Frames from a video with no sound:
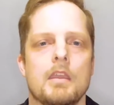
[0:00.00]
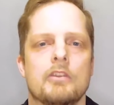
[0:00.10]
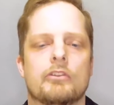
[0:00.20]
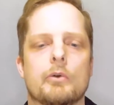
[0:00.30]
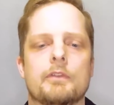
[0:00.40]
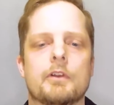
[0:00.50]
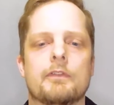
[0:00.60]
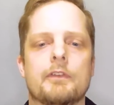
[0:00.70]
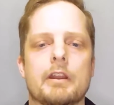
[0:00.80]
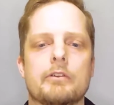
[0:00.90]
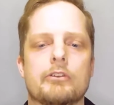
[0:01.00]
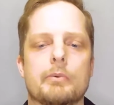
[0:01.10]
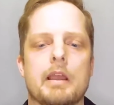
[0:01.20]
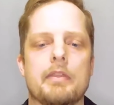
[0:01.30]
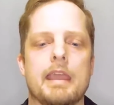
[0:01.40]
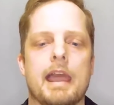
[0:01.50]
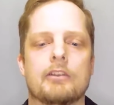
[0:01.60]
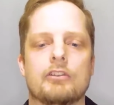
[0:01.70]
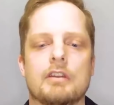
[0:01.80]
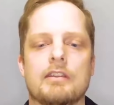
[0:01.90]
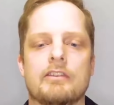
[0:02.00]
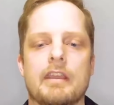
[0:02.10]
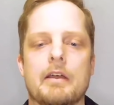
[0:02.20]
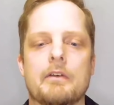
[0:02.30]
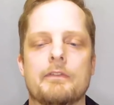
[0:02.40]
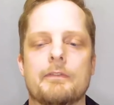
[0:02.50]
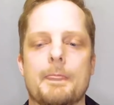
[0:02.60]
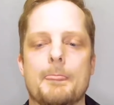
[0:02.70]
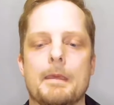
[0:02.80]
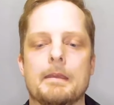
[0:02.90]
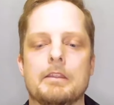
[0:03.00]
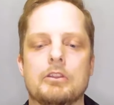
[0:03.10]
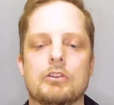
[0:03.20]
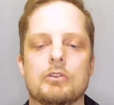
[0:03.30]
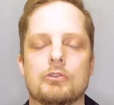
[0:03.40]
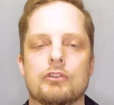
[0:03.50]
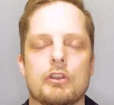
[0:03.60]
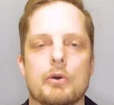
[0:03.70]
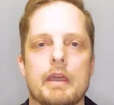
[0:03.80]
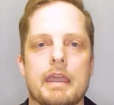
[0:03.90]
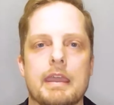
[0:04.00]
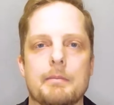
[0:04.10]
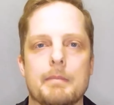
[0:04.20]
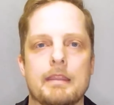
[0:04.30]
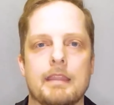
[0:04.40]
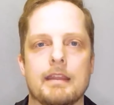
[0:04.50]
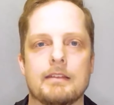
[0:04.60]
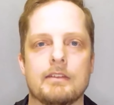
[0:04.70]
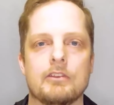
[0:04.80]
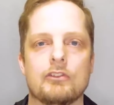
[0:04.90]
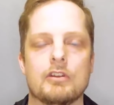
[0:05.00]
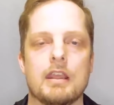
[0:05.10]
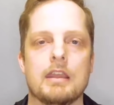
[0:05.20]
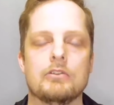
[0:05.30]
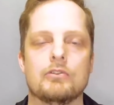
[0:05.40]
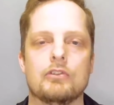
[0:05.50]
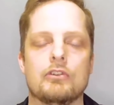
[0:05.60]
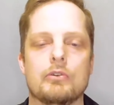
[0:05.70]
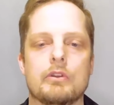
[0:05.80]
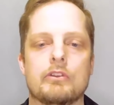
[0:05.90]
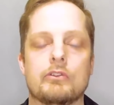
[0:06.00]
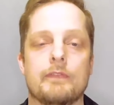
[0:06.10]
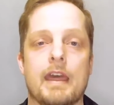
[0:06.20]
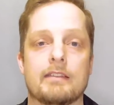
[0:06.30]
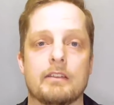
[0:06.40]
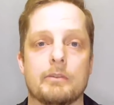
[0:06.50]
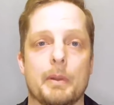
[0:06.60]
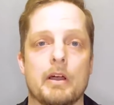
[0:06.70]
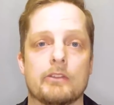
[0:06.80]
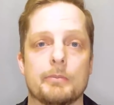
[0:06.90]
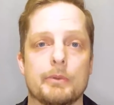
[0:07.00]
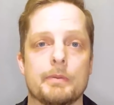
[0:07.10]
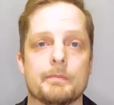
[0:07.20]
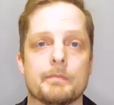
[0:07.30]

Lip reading: So if your fear is around the action itself, you should go ahead and make that decision, and you should do it as fast as possible.